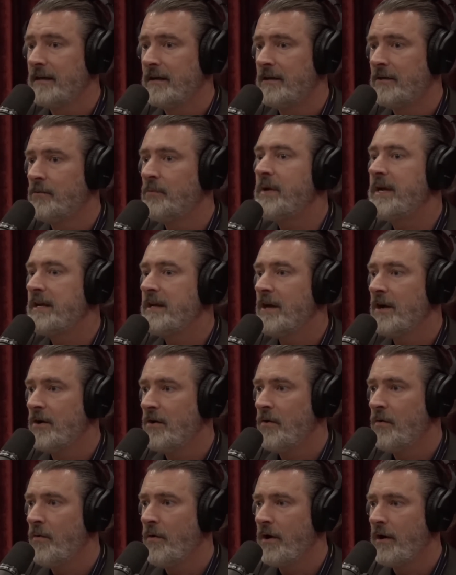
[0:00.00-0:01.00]
All we
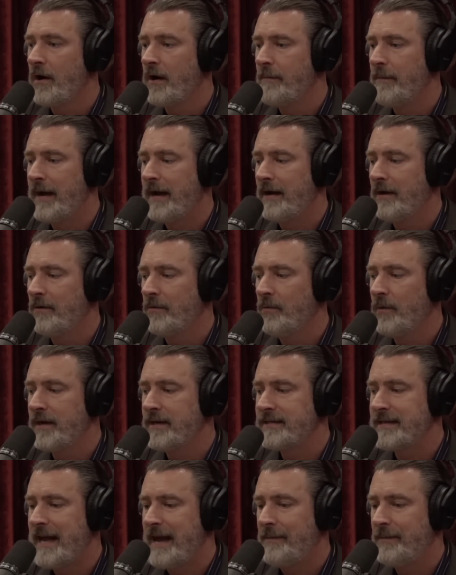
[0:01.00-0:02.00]
know are about what
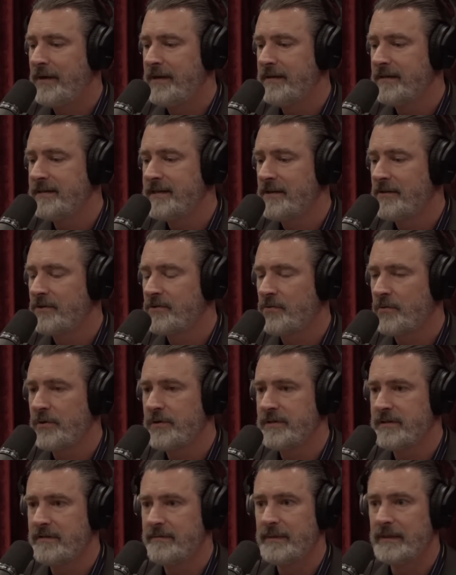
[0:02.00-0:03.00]
has happened in the
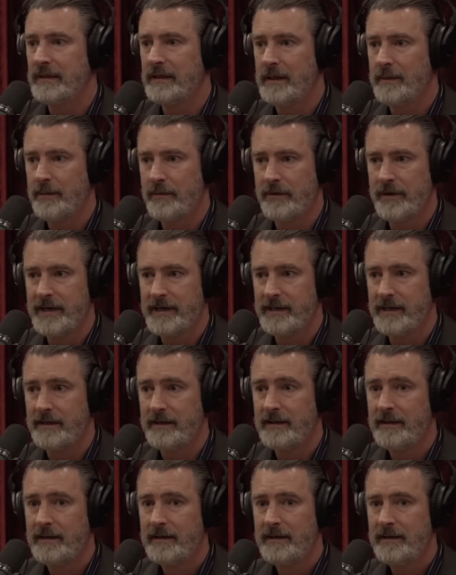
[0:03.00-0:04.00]
territories that have been liberated.